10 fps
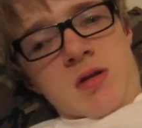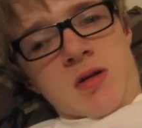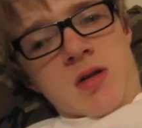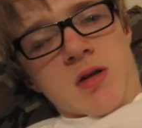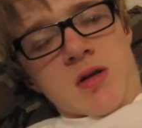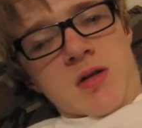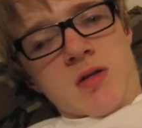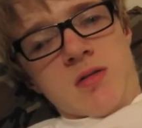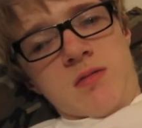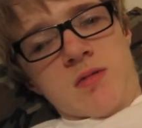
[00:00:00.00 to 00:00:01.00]
needing to
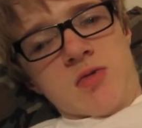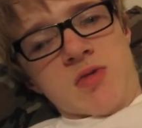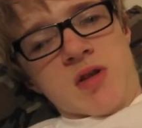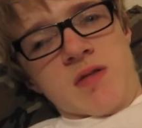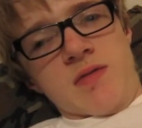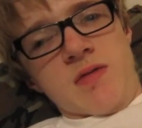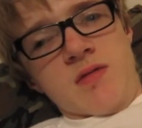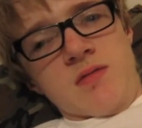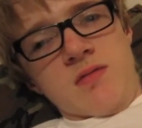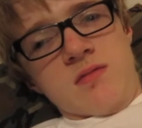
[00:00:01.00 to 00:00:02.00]
do stuff,
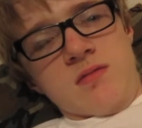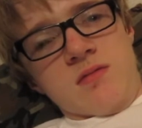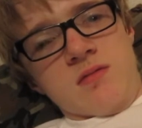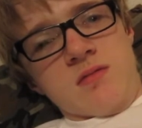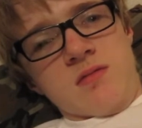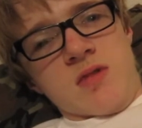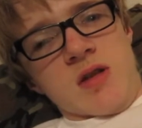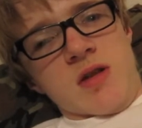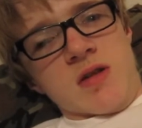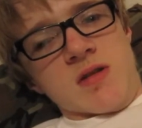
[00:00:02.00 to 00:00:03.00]

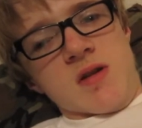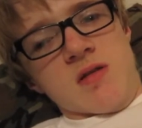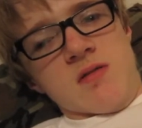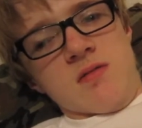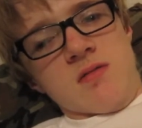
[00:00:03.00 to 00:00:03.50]
get things done.